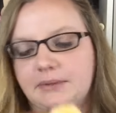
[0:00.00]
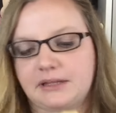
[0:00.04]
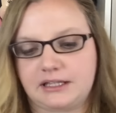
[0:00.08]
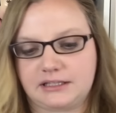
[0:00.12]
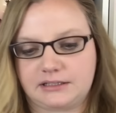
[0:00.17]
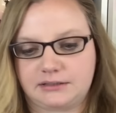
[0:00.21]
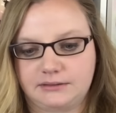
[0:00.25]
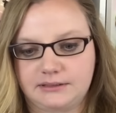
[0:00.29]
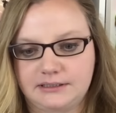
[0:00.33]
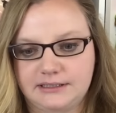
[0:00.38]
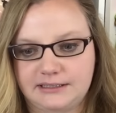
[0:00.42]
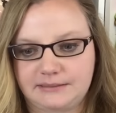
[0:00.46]
But
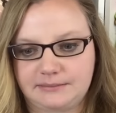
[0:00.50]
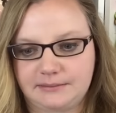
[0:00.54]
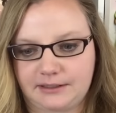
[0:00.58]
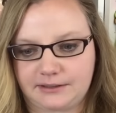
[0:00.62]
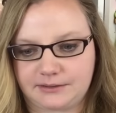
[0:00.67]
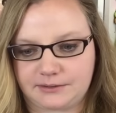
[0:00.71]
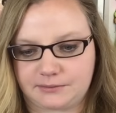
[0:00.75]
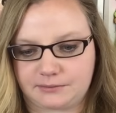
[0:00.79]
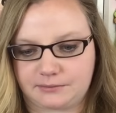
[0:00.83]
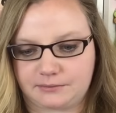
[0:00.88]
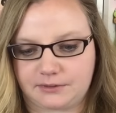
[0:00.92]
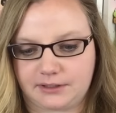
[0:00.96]
this one
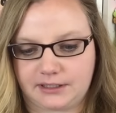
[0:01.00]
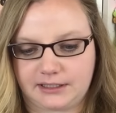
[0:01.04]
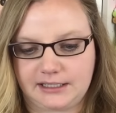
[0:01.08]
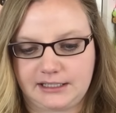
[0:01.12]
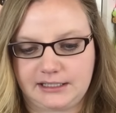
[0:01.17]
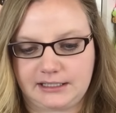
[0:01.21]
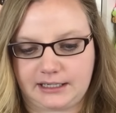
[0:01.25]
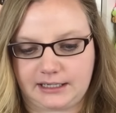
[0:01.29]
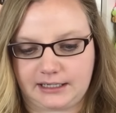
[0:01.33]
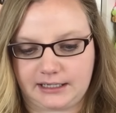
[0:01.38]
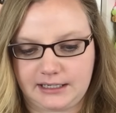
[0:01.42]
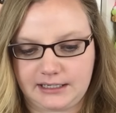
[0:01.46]
smells
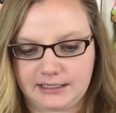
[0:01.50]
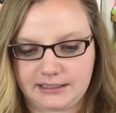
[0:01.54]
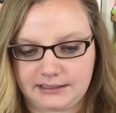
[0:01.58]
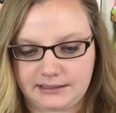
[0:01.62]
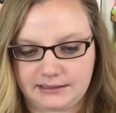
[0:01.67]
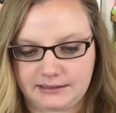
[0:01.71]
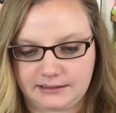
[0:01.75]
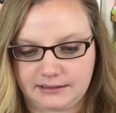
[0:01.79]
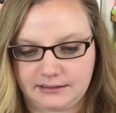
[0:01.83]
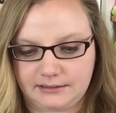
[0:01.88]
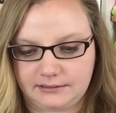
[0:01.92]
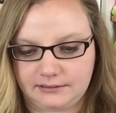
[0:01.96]
really
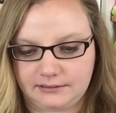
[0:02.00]
nice.